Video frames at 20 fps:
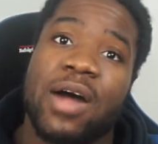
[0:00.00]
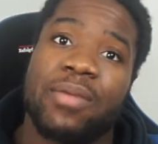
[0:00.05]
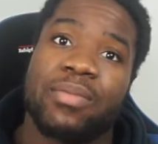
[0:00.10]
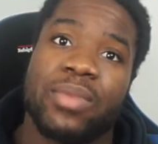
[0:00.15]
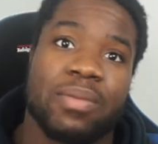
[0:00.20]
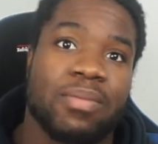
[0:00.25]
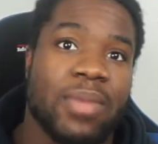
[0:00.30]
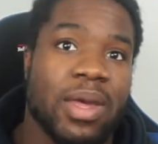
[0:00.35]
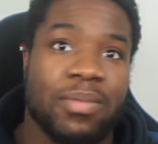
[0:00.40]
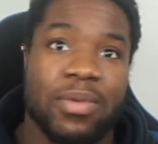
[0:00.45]

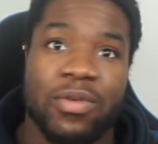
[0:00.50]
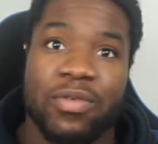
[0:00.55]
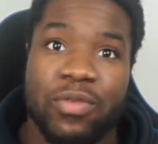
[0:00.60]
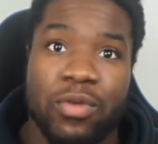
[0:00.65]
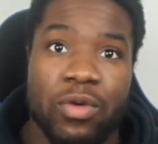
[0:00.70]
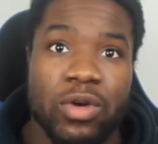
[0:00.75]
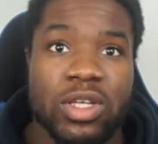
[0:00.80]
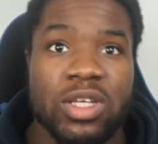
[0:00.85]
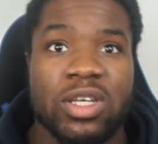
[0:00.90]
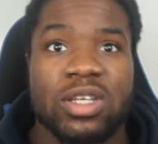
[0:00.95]
It may be
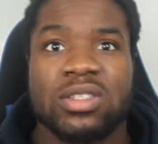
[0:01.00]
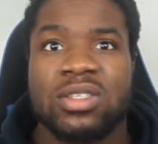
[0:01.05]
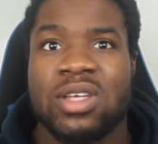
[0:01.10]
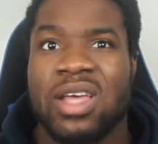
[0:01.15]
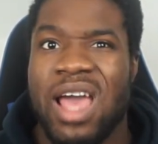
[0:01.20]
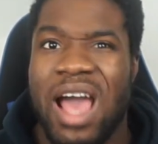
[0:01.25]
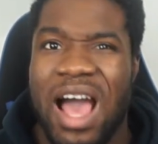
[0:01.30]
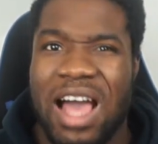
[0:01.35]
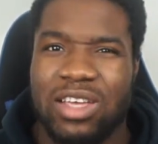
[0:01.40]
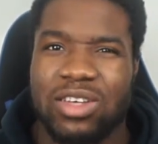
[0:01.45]
4 years,
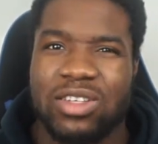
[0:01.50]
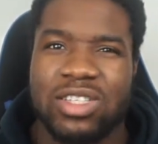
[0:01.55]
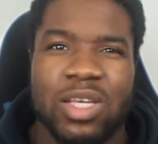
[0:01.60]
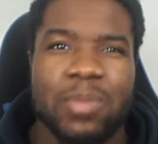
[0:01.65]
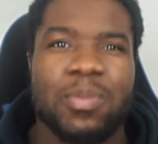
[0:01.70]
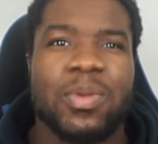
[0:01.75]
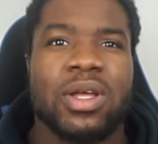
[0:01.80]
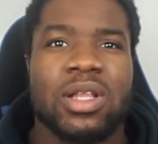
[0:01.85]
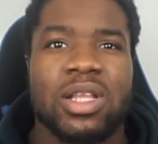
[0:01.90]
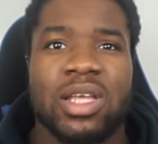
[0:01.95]
and you
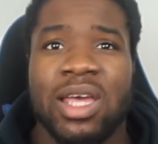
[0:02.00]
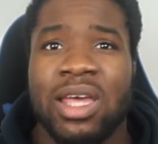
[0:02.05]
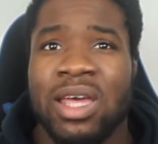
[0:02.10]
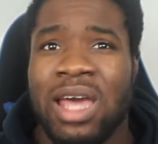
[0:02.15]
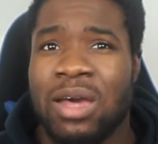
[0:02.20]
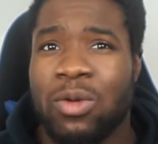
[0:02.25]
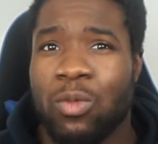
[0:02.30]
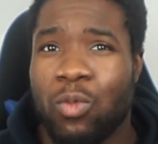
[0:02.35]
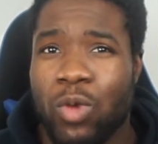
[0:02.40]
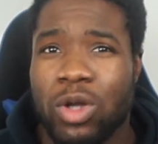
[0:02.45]
typically
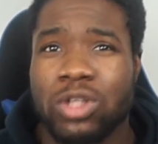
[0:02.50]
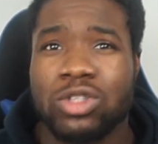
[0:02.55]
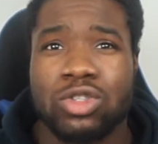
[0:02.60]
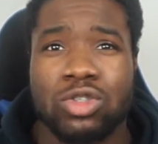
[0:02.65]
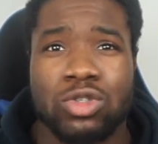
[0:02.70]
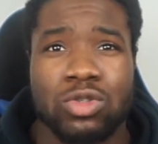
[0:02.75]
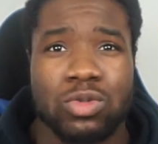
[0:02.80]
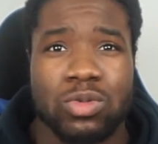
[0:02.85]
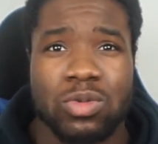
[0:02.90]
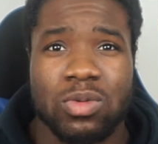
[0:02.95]
want
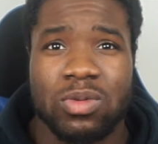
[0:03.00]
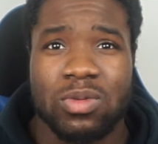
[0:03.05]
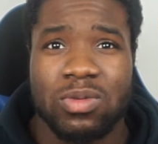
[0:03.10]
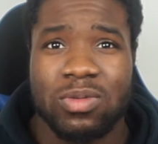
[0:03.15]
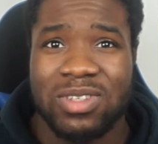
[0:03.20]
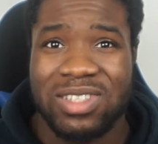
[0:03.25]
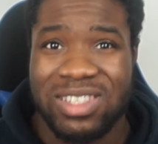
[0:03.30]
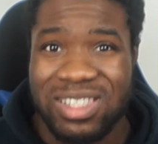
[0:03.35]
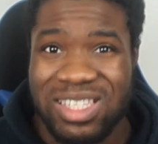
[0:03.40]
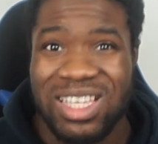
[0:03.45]
to
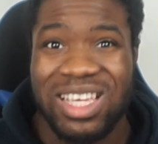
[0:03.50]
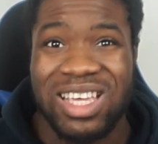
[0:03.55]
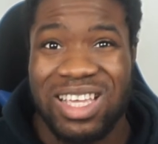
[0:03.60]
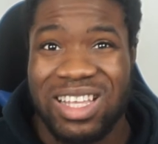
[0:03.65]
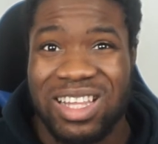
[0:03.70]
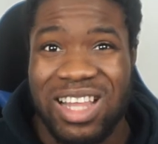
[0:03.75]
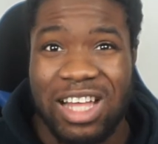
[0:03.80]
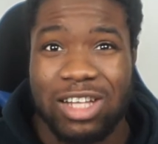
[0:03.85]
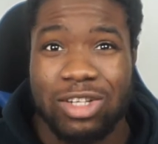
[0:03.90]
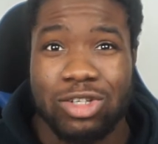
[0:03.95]
stick in
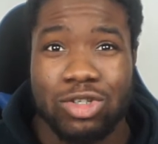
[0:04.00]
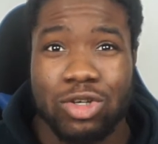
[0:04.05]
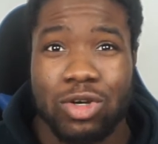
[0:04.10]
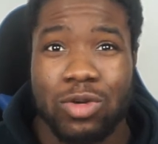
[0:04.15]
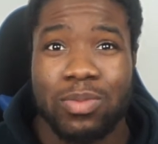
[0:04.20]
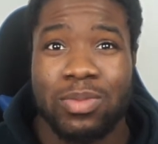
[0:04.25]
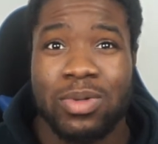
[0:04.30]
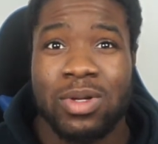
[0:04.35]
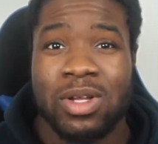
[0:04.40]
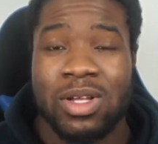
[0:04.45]
that
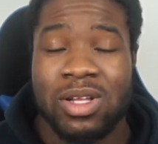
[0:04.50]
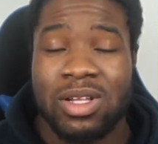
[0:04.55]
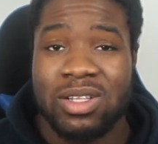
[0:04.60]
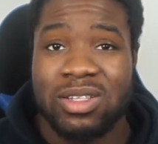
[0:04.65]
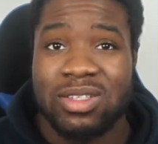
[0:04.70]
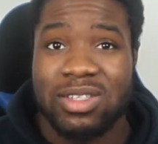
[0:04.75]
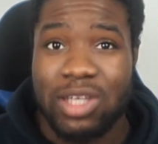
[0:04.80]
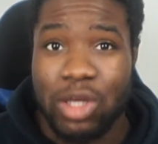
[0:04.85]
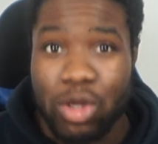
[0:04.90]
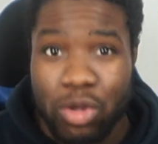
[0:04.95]
job
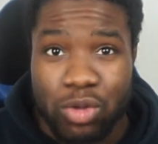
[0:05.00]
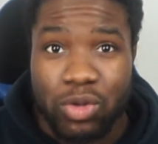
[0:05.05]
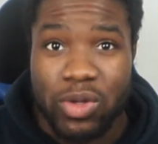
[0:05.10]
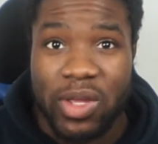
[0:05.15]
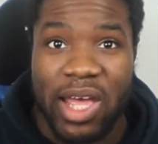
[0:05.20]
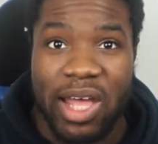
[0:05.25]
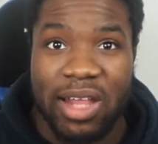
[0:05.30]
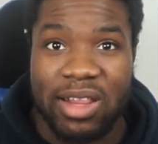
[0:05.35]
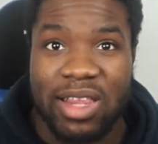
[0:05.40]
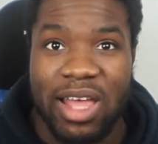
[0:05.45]
till you
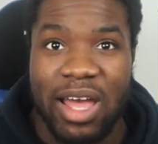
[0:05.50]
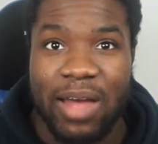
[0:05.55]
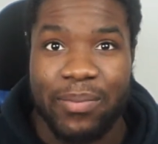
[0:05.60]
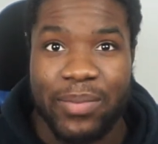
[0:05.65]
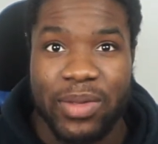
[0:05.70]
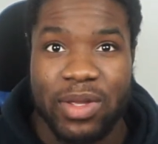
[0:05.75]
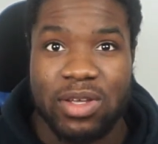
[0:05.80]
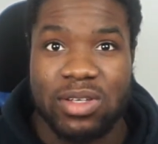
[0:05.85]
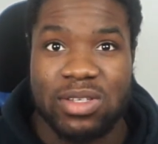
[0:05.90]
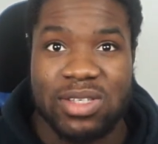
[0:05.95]
get that,
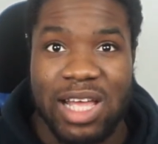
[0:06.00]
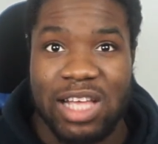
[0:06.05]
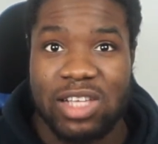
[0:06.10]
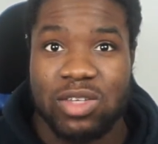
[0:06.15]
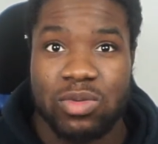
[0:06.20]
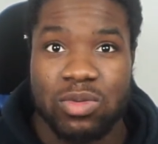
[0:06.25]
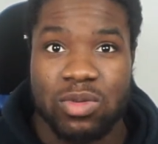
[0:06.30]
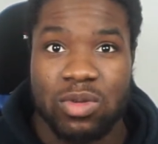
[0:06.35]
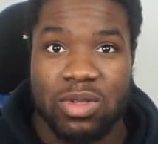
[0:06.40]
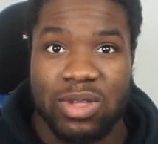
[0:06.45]
because that
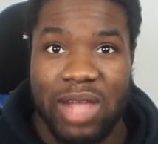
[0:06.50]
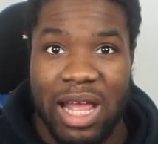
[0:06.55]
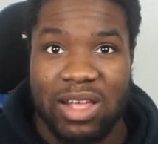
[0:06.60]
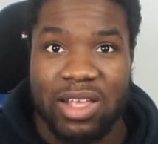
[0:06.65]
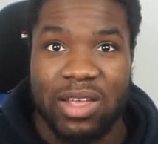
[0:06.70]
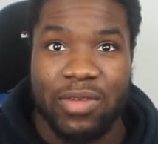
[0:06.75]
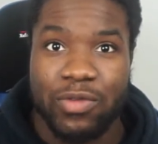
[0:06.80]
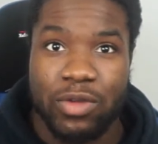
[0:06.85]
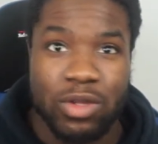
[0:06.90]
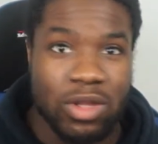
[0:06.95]

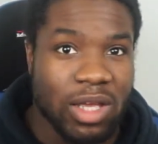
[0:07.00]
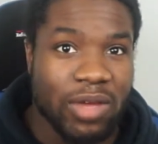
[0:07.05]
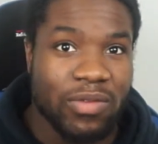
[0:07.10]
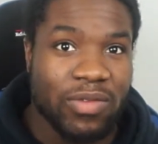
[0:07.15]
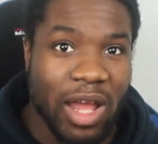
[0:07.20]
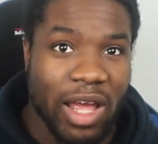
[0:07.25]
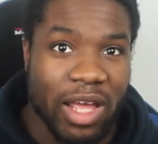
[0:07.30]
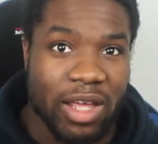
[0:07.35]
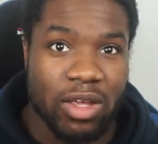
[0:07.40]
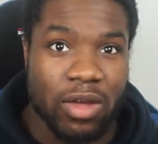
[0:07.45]
if you leave
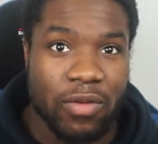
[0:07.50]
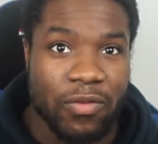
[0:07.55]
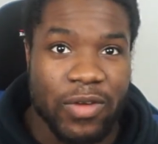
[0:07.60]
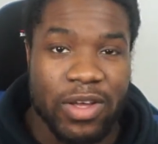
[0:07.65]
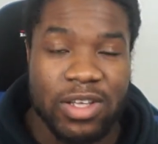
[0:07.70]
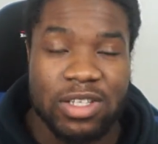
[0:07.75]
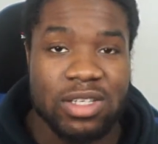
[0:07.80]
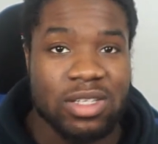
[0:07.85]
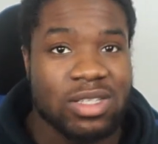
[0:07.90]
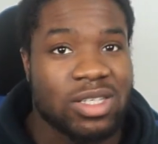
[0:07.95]
like in your
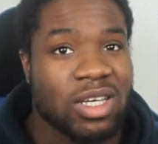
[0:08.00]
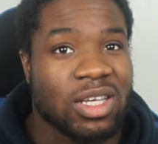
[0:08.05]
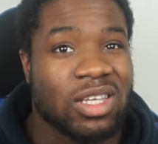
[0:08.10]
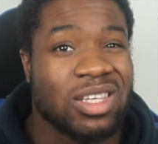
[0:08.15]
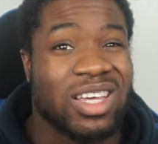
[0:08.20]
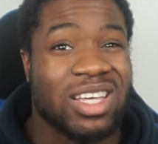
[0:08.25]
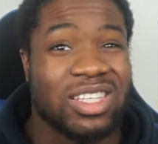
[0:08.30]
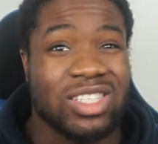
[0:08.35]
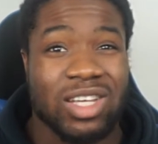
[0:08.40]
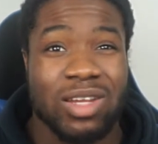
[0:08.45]
first year, second
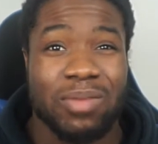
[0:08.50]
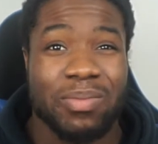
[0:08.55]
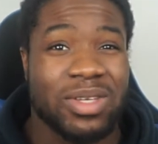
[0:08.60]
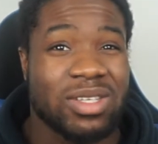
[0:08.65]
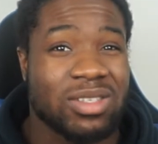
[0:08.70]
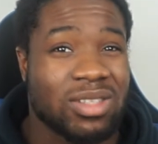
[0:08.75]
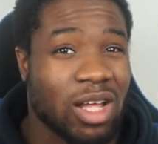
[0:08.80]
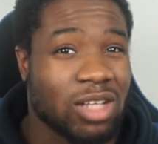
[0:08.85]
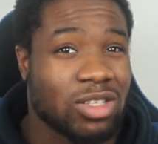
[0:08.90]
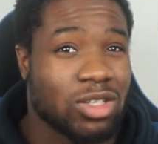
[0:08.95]
year, it's going to be
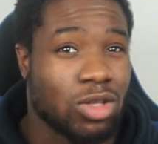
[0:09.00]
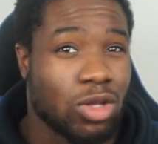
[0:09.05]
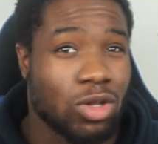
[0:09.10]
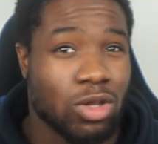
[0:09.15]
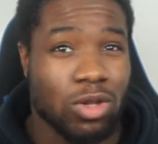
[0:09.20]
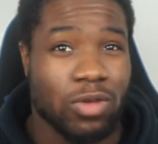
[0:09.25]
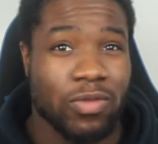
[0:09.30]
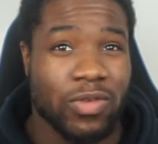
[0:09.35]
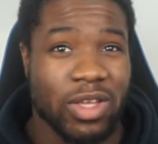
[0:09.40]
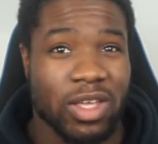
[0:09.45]
starting all
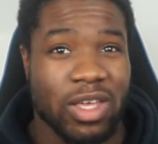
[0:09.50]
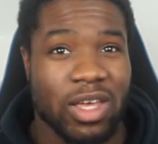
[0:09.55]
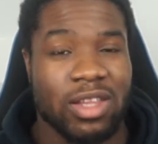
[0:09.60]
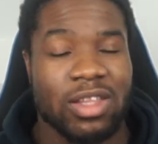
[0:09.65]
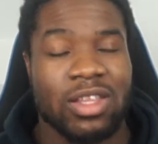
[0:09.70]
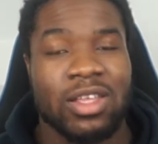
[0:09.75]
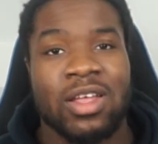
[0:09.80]
over again.